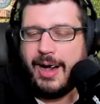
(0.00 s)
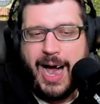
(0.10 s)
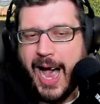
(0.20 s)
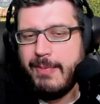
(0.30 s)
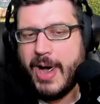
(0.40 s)

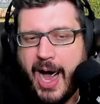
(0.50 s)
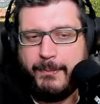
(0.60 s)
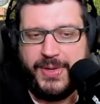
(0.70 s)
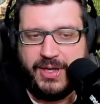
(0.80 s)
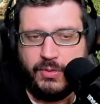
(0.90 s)
I'm
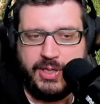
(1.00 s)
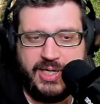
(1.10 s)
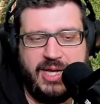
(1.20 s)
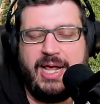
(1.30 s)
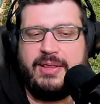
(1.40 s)
hopping on
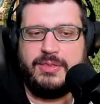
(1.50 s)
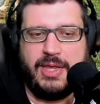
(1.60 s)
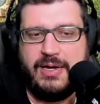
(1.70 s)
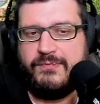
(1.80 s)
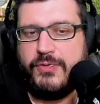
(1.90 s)
it. And
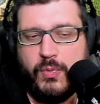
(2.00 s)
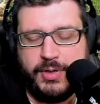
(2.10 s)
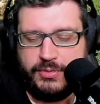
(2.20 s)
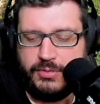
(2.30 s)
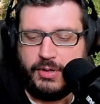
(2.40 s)
if you
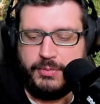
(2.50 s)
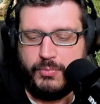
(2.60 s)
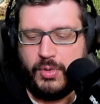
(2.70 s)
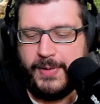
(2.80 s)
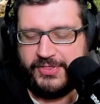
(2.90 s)
want to learn
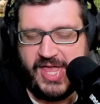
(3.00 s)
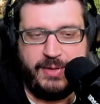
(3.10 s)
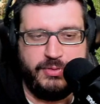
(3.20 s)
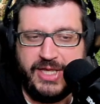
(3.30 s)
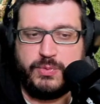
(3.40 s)
more about
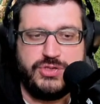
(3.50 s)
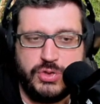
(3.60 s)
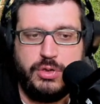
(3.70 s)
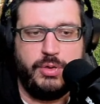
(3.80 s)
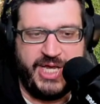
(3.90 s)
that, Liquid
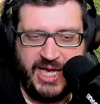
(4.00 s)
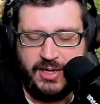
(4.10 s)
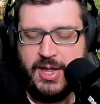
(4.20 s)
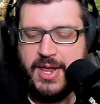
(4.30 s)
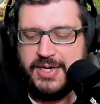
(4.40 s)
Zulu and
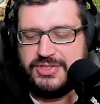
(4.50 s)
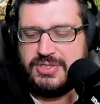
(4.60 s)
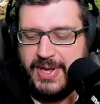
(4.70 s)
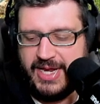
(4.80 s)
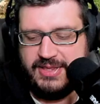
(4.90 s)
I
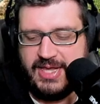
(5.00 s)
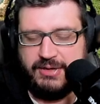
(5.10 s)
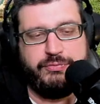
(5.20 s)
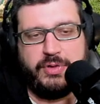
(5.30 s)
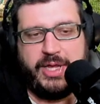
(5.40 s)
debated
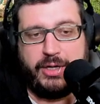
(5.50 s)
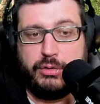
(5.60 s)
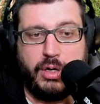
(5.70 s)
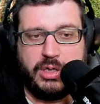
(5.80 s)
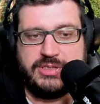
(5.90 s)
that for like a
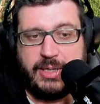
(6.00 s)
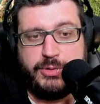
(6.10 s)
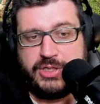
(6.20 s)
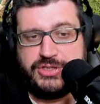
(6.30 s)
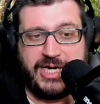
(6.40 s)
long time.
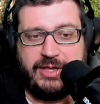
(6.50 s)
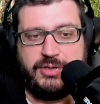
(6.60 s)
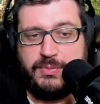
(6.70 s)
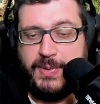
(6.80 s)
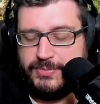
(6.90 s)
You can check out
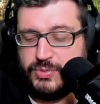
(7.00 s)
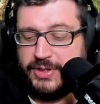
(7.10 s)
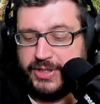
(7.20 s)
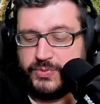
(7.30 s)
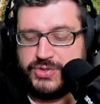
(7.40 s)
the debate
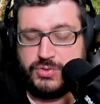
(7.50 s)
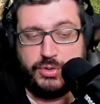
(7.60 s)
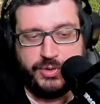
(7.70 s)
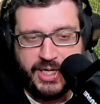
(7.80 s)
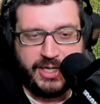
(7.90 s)
between Liquid
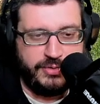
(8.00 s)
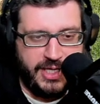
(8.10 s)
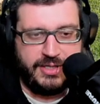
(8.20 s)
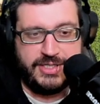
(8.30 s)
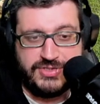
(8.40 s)
Zulu and I on
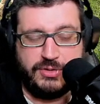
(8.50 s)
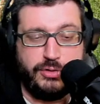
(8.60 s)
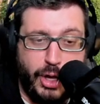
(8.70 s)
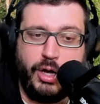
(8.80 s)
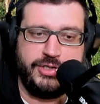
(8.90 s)
that. It's a
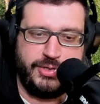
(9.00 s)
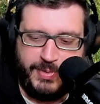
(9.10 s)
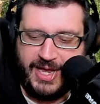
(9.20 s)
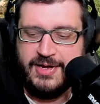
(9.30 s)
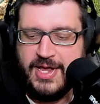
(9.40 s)
long
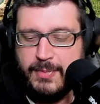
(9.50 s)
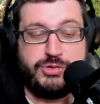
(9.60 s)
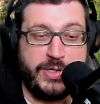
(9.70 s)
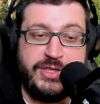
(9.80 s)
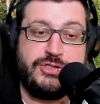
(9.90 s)
debate
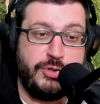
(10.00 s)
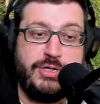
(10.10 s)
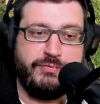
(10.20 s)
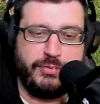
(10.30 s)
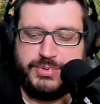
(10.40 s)
between the two
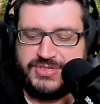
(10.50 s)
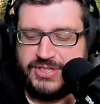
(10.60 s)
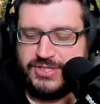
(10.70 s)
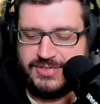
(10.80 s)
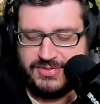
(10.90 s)
different
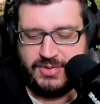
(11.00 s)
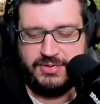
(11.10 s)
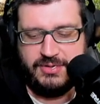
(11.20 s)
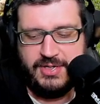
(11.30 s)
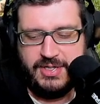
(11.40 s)
positions
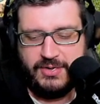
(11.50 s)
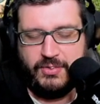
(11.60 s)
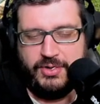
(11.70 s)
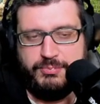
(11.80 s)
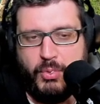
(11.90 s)
on
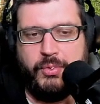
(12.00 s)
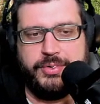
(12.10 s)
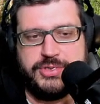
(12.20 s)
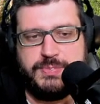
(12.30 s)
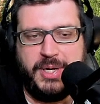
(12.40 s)

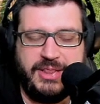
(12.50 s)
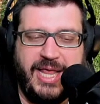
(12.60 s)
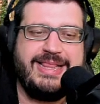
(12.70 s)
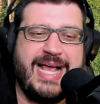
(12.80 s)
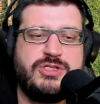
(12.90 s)
borders. But
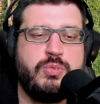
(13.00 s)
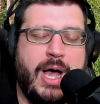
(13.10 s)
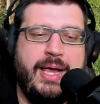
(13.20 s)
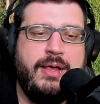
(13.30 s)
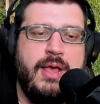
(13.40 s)
like, that's
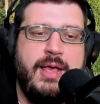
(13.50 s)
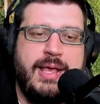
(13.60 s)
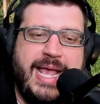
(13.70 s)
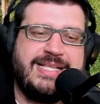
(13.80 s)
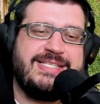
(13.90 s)
why
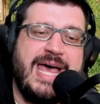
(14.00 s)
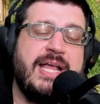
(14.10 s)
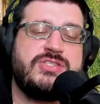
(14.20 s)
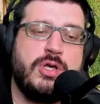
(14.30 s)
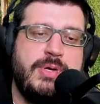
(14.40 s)
it's
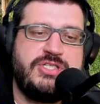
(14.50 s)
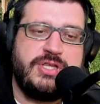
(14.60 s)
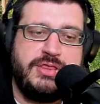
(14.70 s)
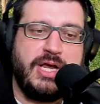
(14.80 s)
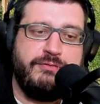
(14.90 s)
not so much
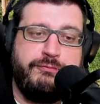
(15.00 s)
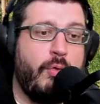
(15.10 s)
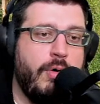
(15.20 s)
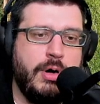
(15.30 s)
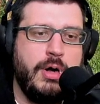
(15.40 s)
that they're
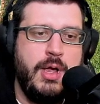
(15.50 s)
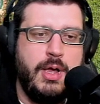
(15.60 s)
for